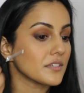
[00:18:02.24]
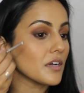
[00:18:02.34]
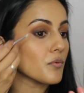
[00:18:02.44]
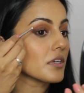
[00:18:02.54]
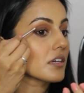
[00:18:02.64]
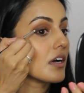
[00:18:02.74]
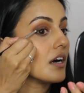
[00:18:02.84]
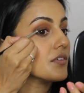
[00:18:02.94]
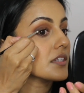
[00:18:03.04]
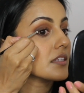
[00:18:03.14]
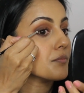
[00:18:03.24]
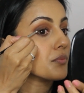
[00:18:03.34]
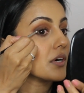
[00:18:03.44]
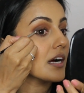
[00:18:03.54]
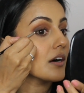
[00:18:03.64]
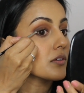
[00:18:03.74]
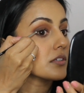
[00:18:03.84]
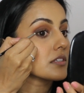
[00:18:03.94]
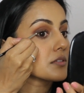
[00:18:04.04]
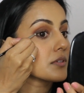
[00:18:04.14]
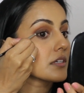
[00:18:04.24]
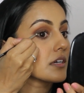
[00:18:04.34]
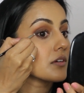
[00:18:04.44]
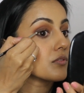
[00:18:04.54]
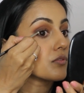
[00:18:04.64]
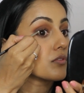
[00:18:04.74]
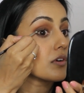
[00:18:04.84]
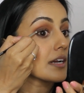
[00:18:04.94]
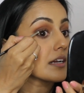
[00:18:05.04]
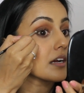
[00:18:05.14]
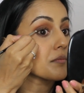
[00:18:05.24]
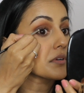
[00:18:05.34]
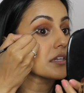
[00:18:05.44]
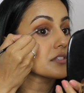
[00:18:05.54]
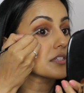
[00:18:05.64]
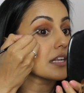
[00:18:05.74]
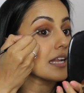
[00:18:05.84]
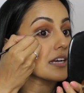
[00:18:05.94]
You don't want to cover the brown, you just want to go right up close to the